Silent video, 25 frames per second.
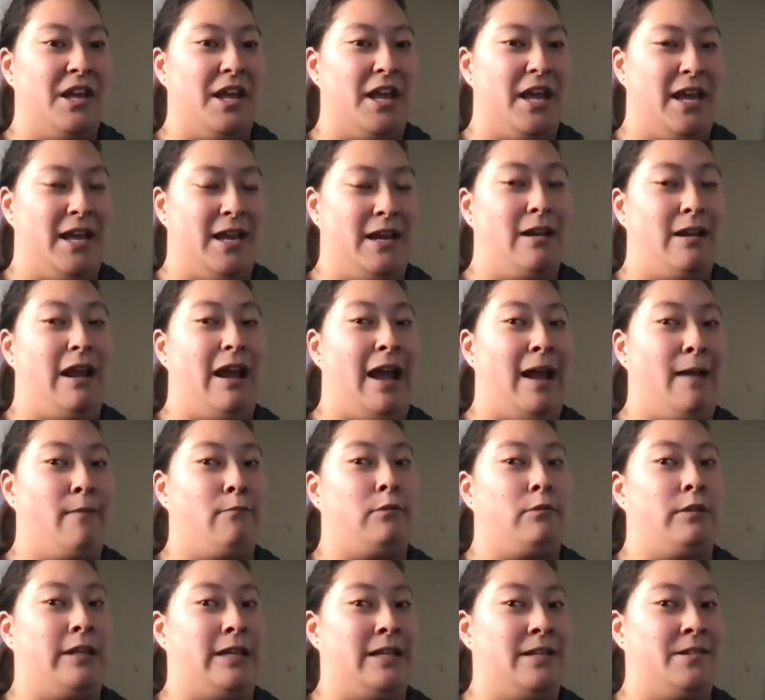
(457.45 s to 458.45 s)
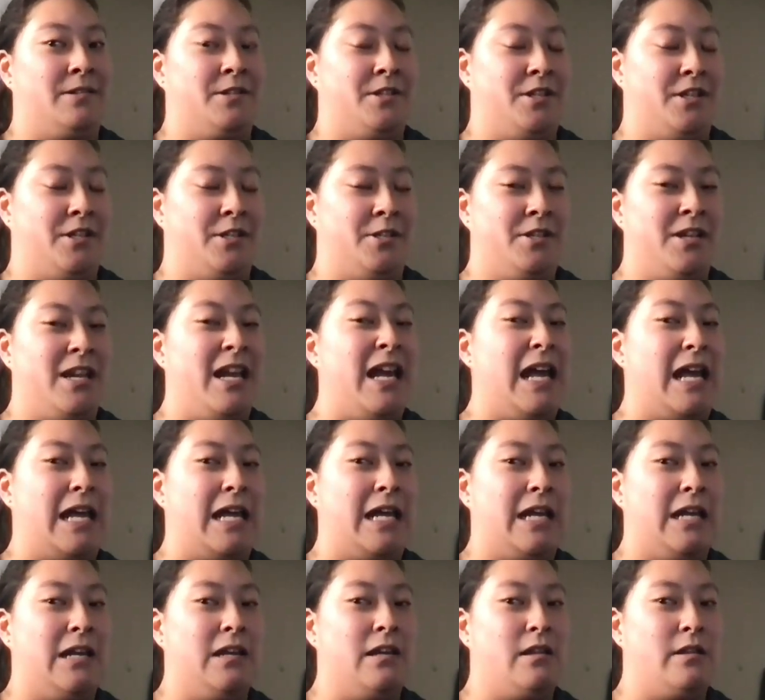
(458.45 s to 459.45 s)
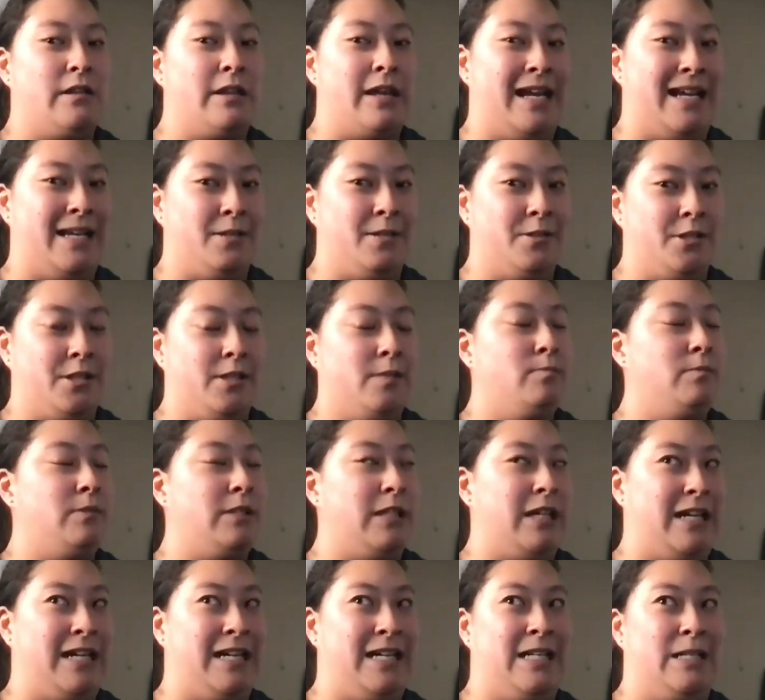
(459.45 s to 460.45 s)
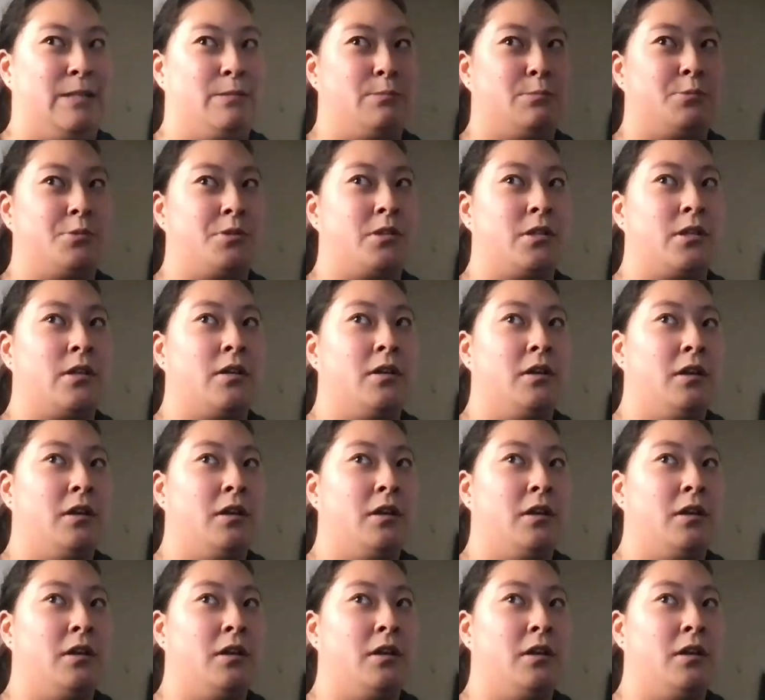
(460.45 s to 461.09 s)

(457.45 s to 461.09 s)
and I would like to say that sometimes